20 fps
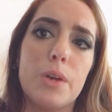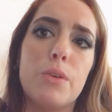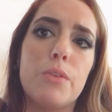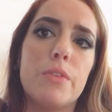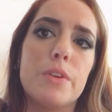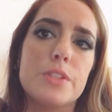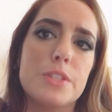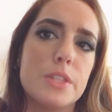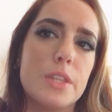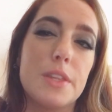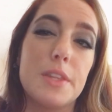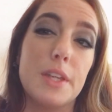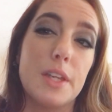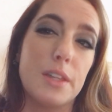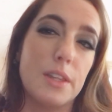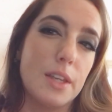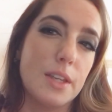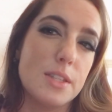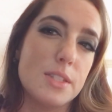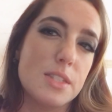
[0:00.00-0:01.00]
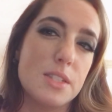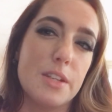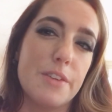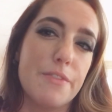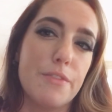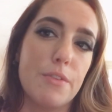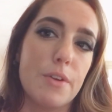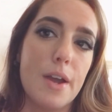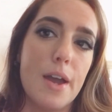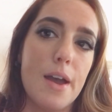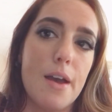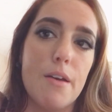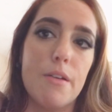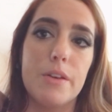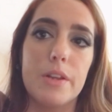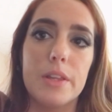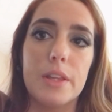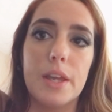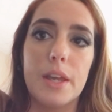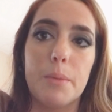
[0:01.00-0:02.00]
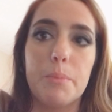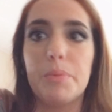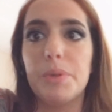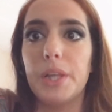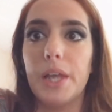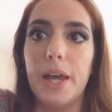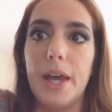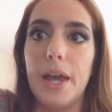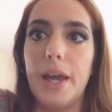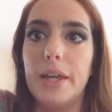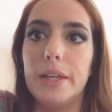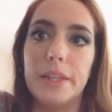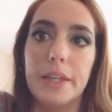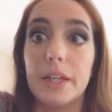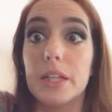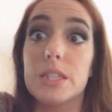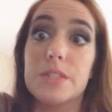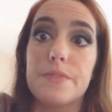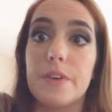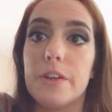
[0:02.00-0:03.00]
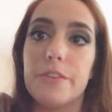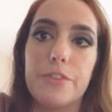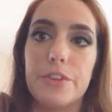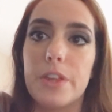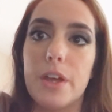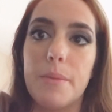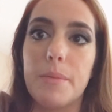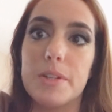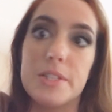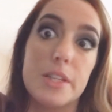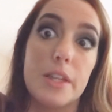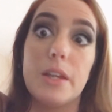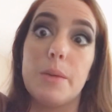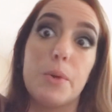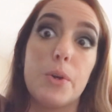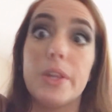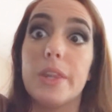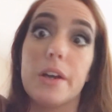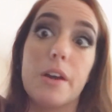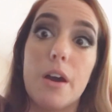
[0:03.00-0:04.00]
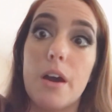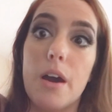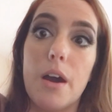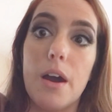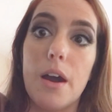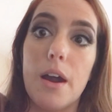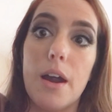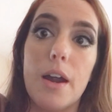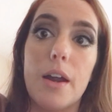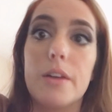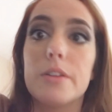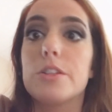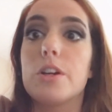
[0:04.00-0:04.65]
over so that they can like sniff around and like play and like it's fun for them because they like going in the car.